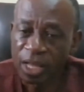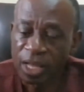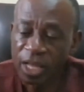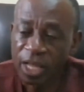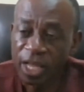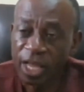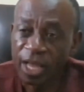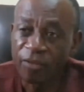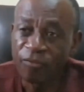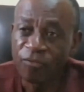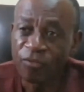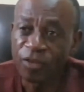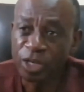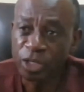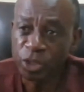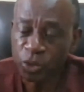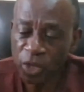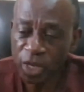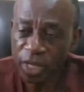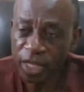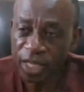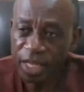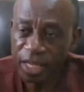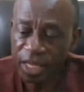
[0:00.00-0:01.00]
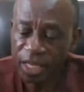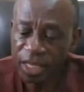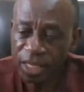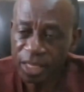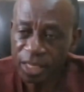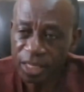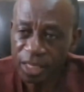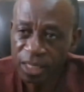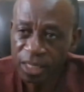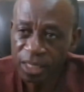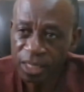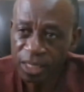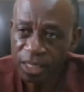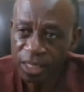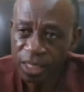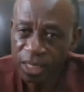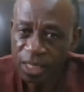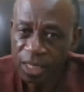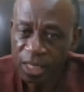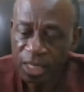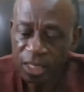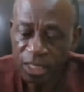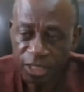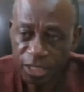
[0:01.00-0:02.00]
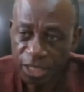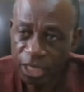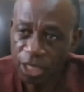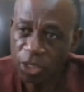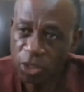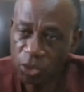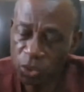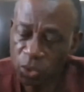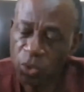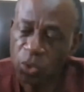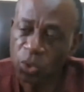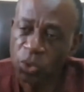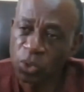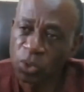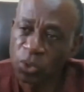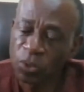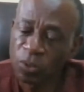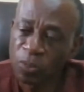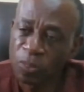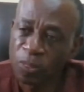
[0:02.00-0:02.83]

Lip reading: he eventually said, no,